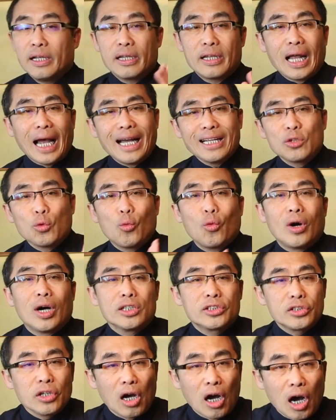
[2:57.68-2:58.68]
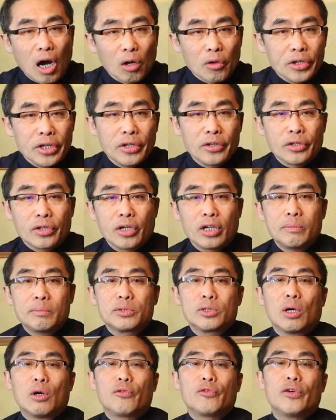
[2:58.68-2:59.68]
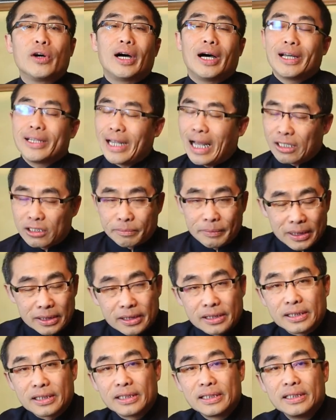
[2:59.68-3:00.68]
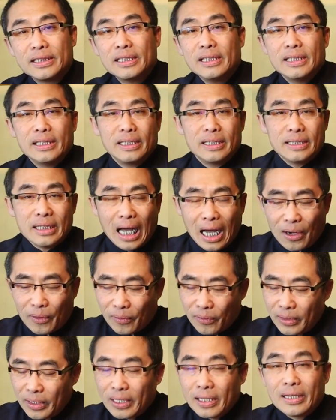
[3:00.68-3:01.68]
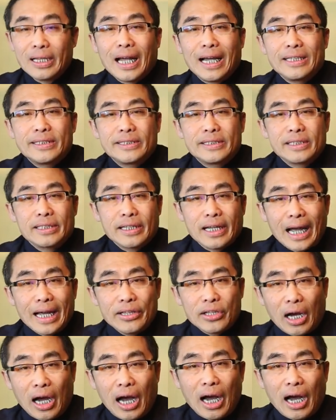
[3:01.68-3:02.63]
That was all in terms of announcements. Now, let's get